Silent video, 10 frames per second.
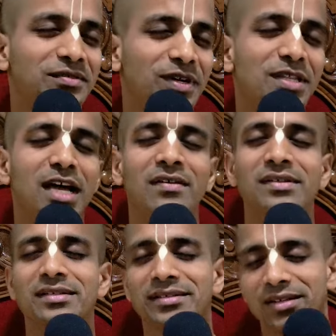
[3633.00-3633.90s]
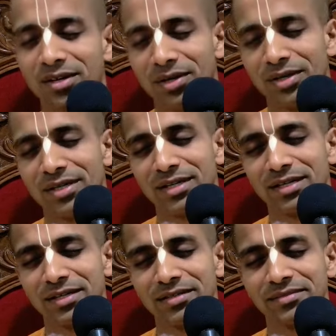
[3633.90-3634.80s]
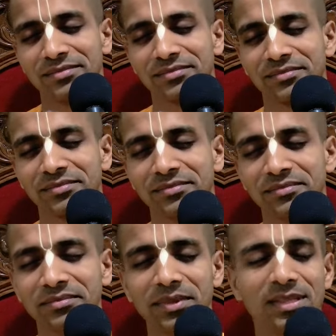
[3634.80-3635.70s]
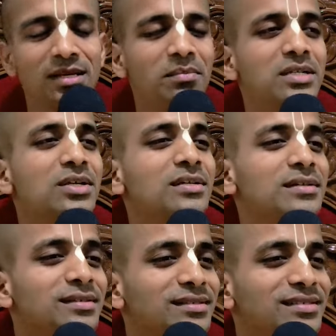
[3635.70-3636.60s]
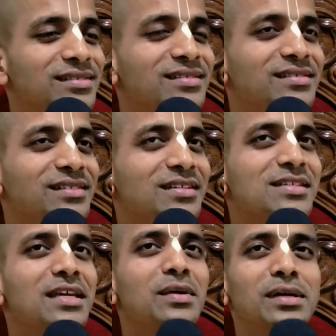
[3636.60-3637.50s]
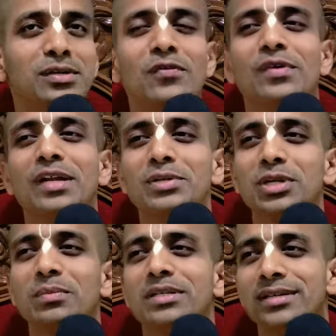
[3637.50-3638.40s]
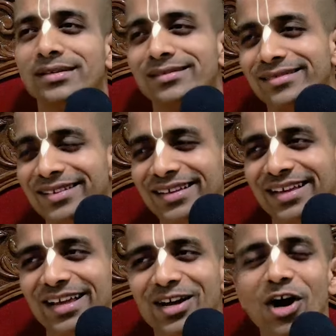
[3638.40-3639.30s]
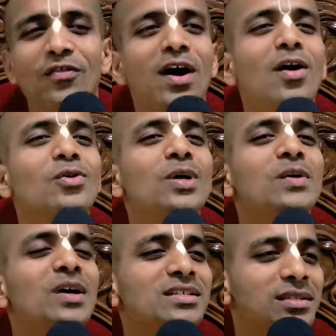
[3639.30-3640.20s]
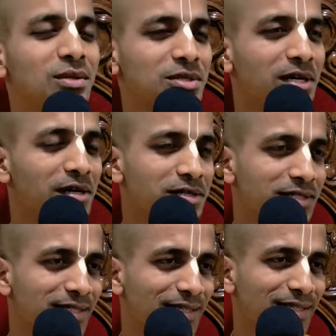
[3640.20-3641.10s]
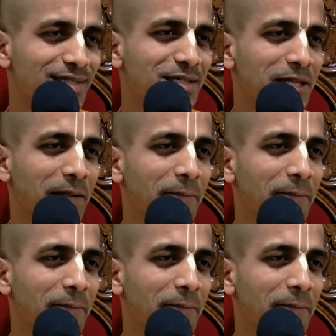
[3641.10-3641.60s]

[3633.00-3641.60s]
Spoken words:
Vrindavan or the bhajan, the secret confidential bhajan of how to advance Krishna consciousness.